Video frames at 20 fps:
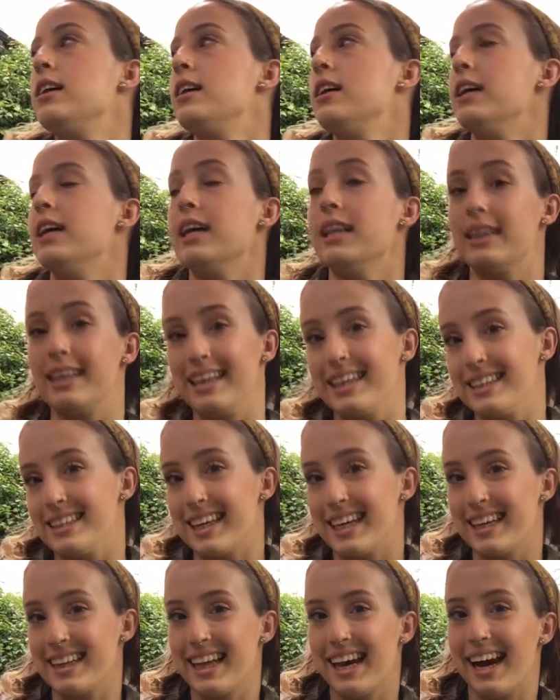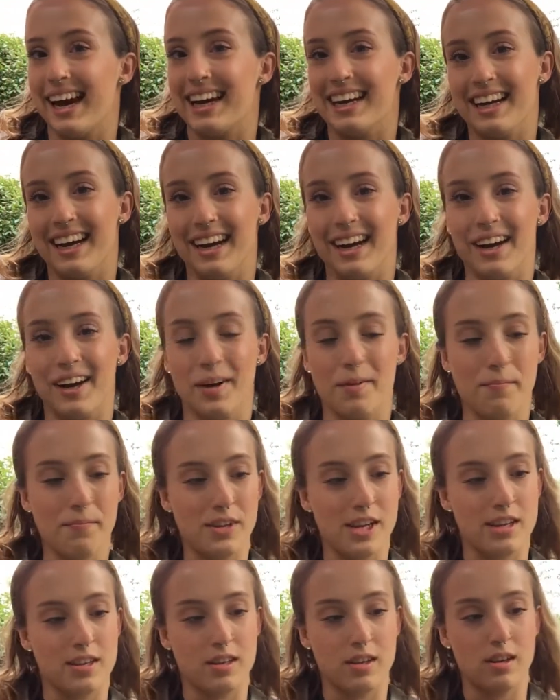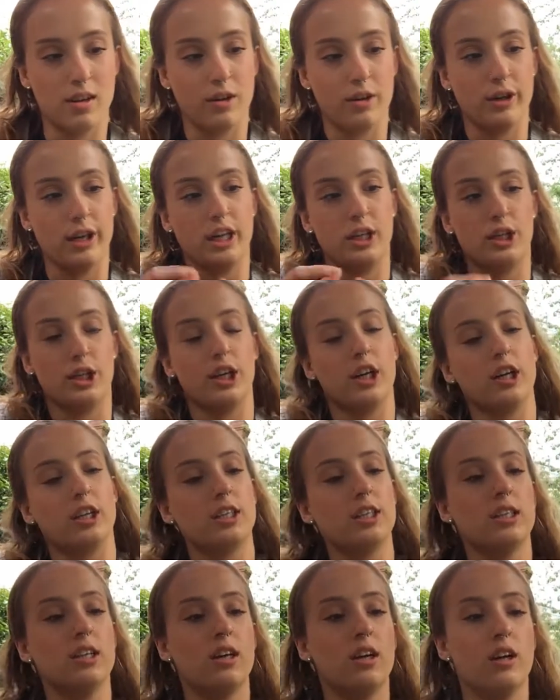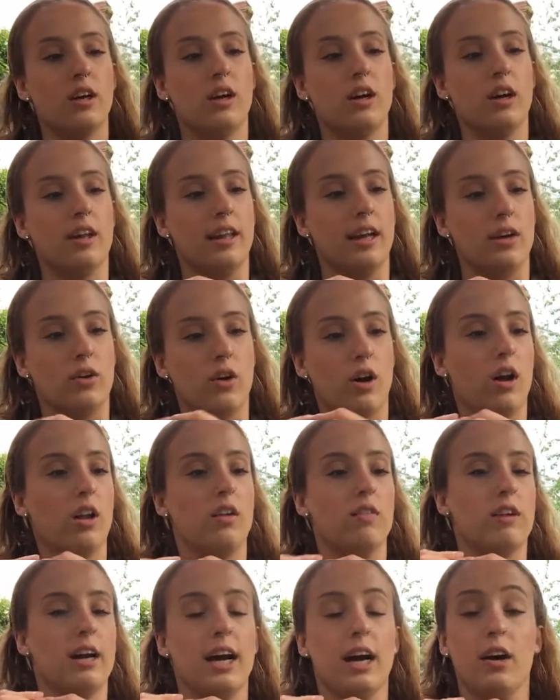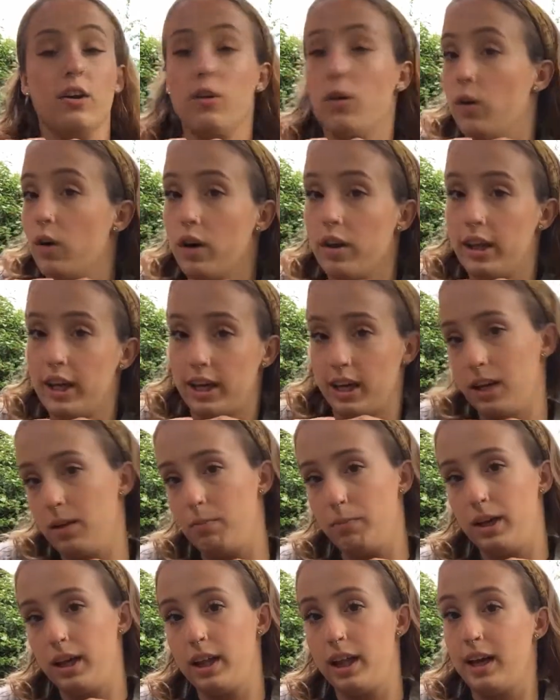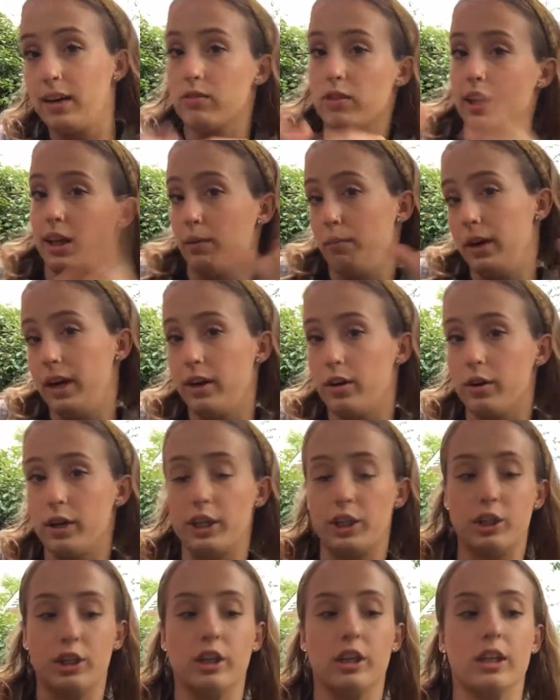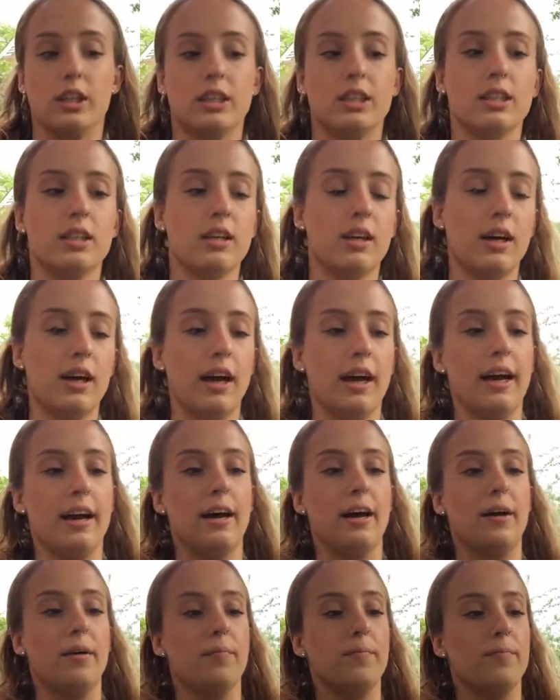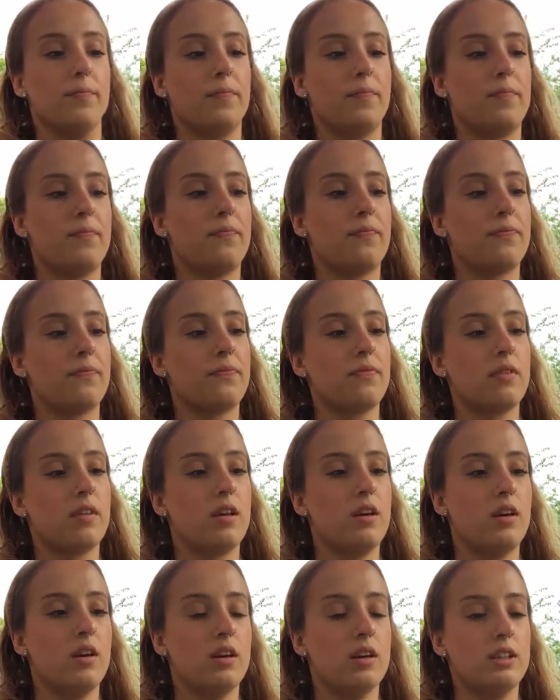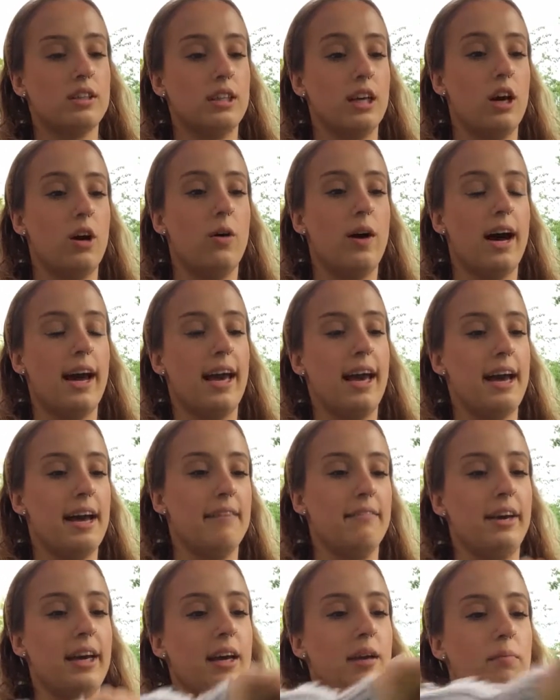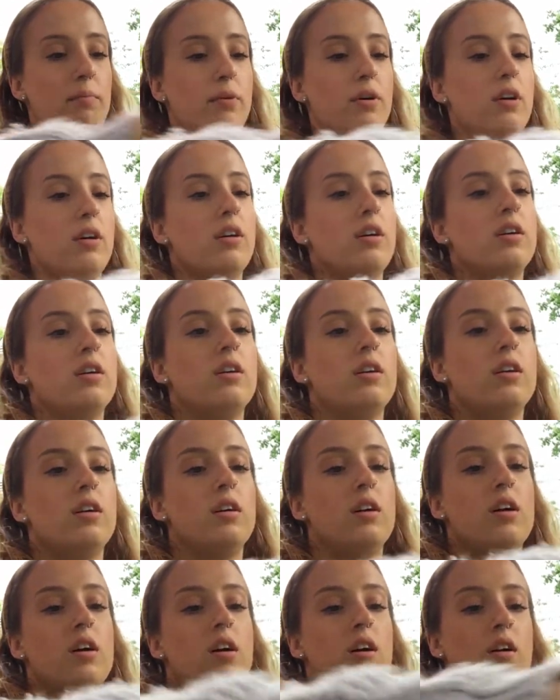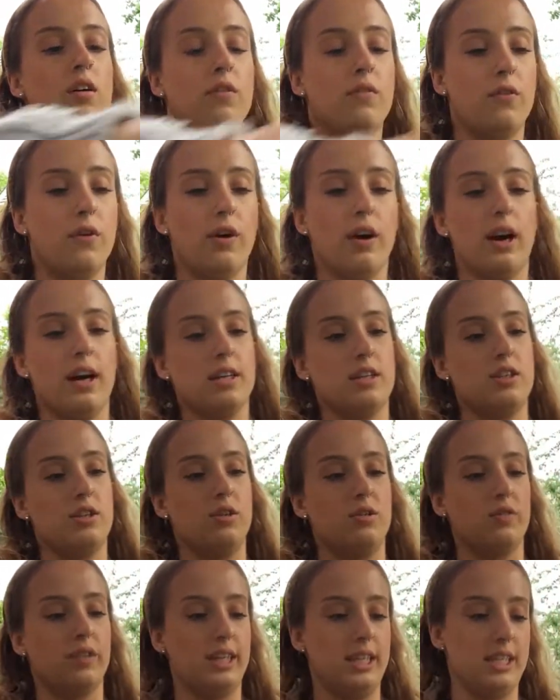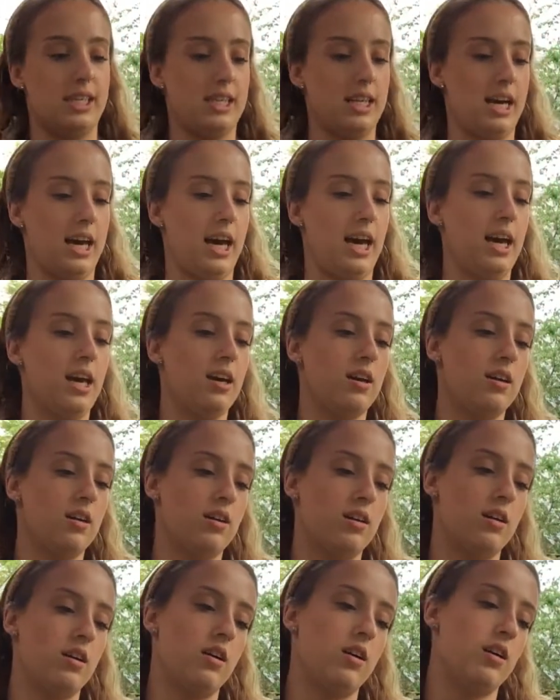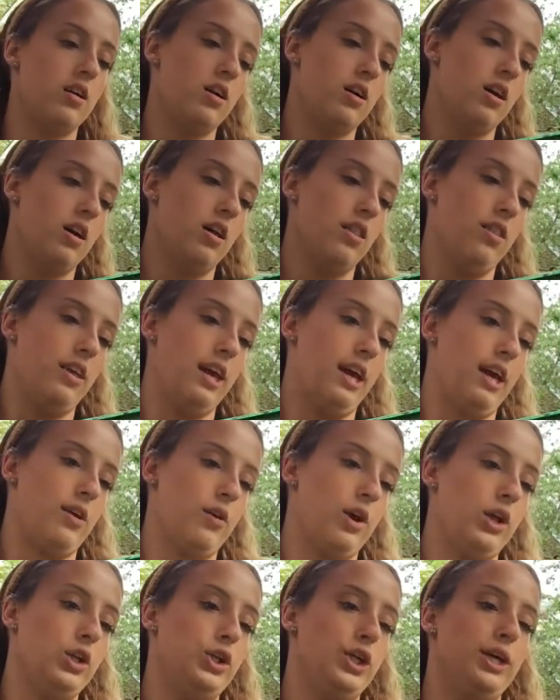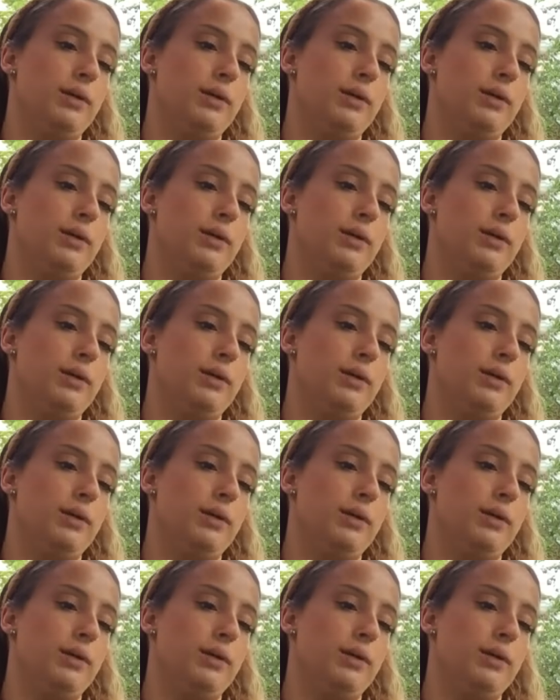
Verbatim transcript: and things like that. Um, just little creatures that crawl around or they can be like really big creatures. Um, so I have a book for us to read today. The Crunching